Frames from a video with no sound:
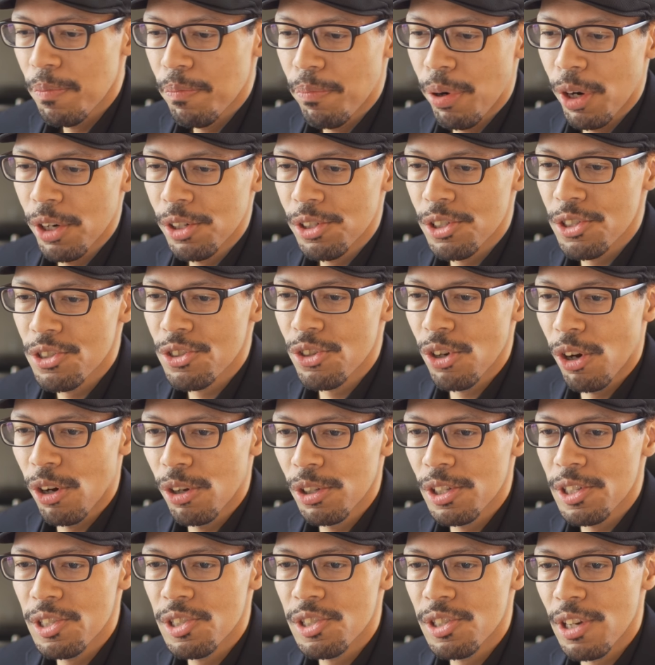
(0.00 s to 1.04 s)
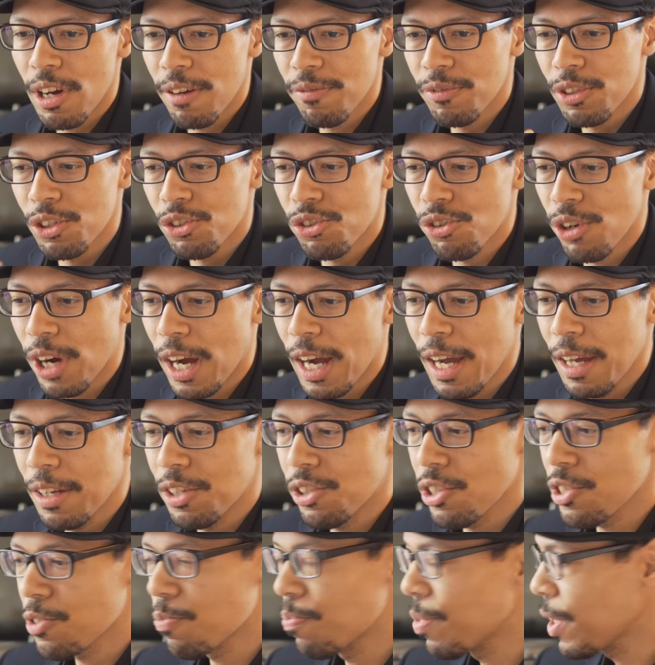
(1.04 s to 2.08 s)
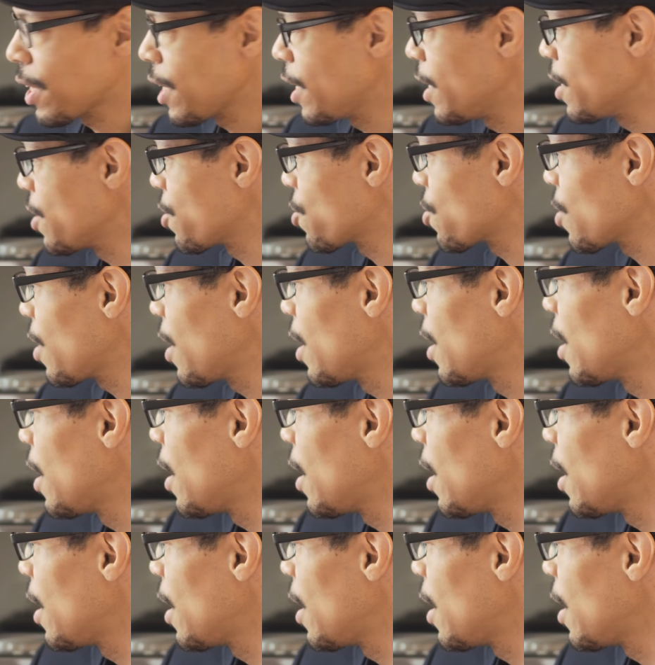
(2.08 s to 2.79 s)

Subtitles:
purchased all this stuff to try just because